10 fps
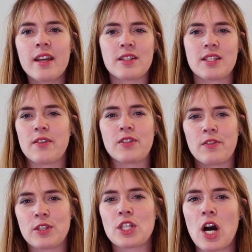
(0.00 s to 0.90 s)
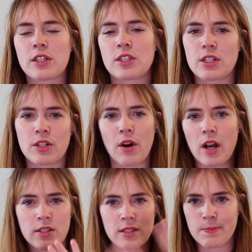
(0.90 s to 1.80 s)
because they have different stocks
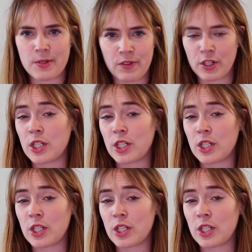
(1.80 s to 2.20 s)
across different